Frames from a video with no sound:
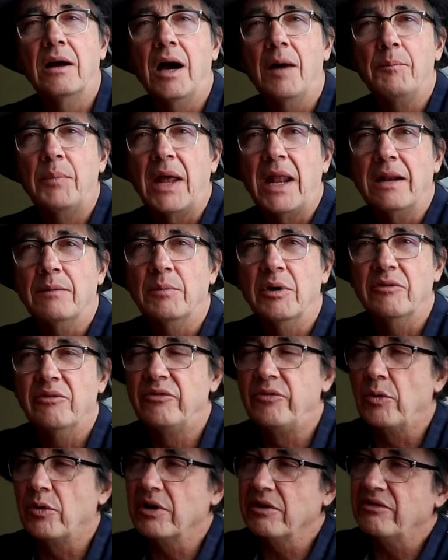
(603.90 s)
up at about
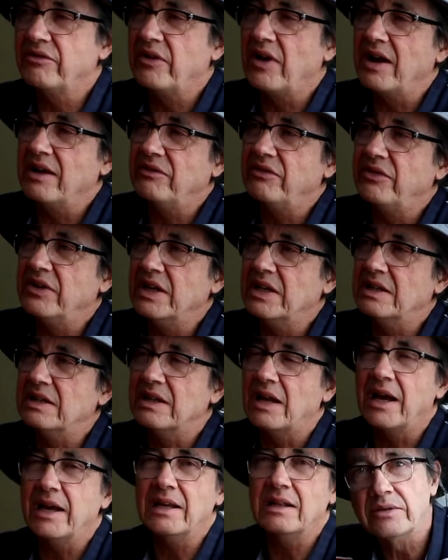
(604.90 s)
four to five feet
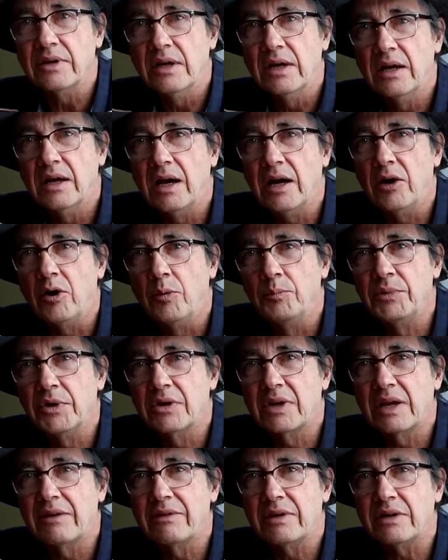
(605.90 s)
in height. I hope
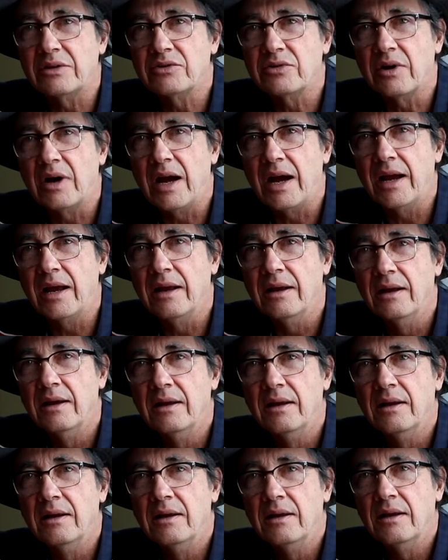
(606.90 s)
you'll give it a try
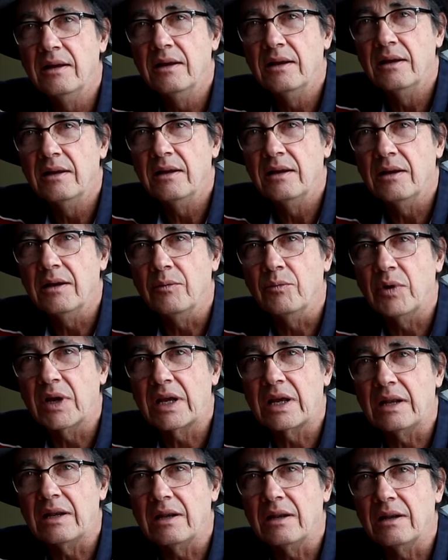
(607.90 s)
and we
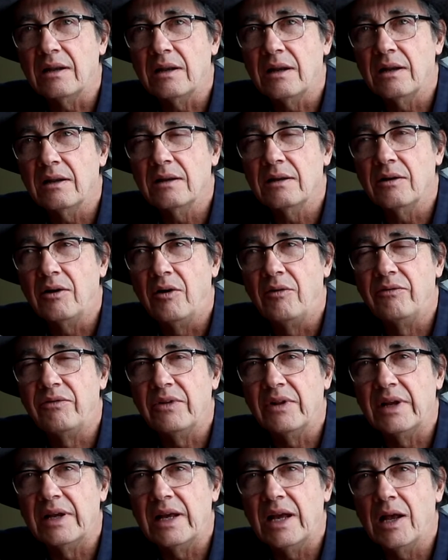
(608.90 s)
can
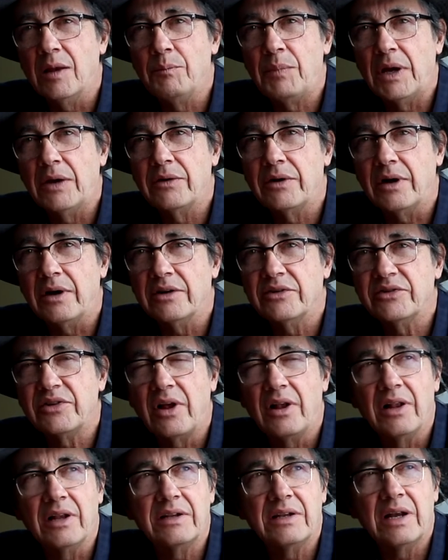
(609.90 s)
hopefully help out our
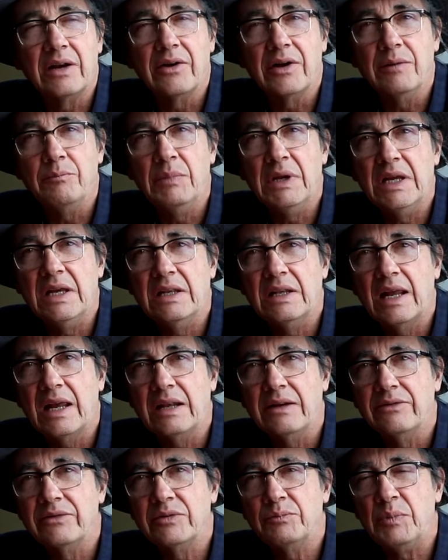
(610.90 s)
solitary bee
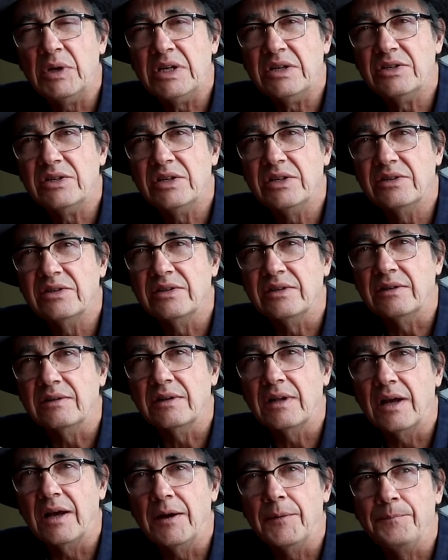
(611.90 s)
native species.
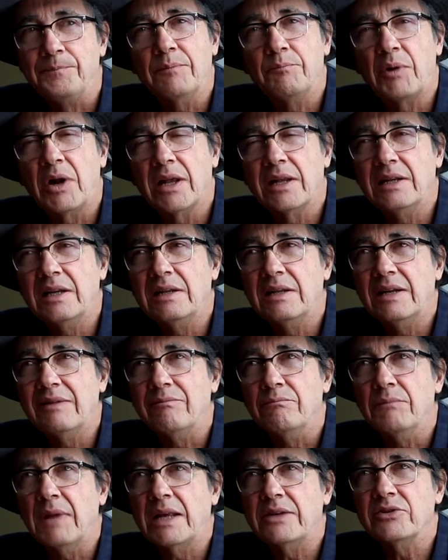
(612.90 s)
And uh, probably didn't
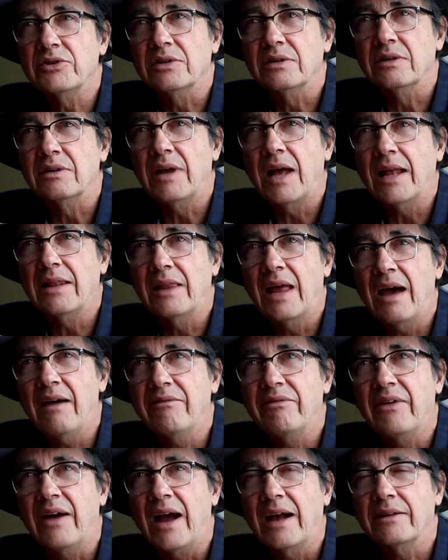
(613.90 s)
even mention that,
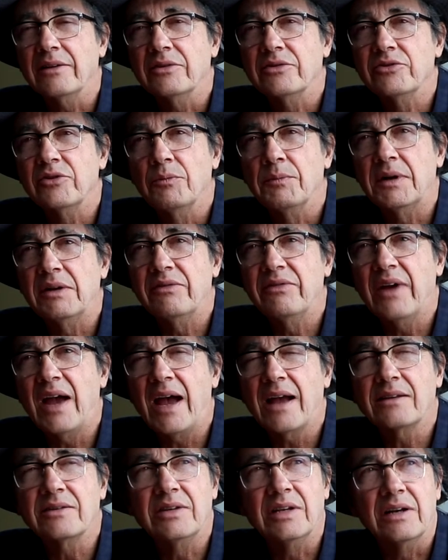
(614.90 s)
that fact, there's so many
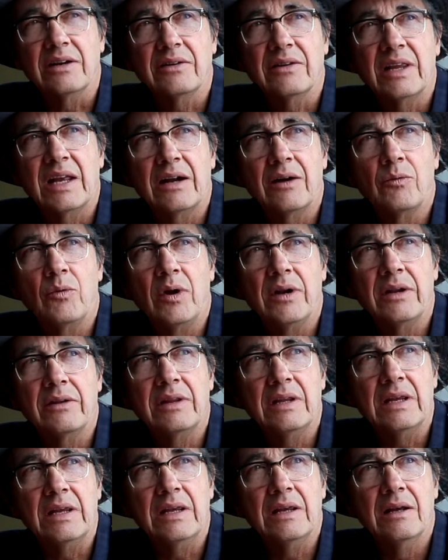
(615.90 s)
facts here. They're one
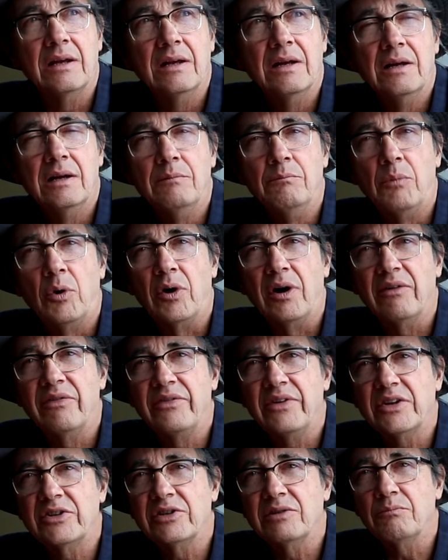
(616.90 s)
of the more
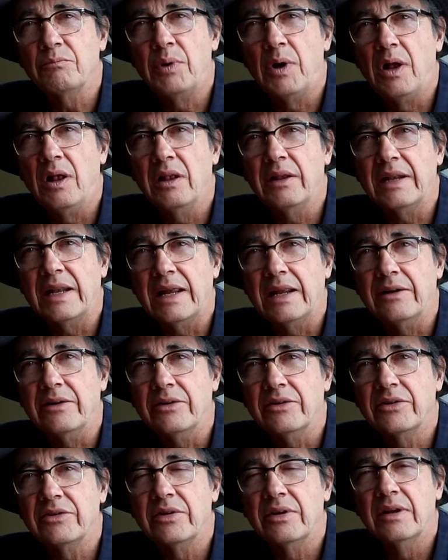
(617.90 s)
efficient
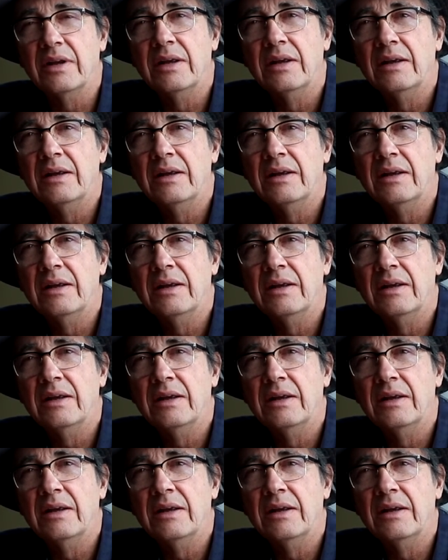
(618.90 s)
pollinators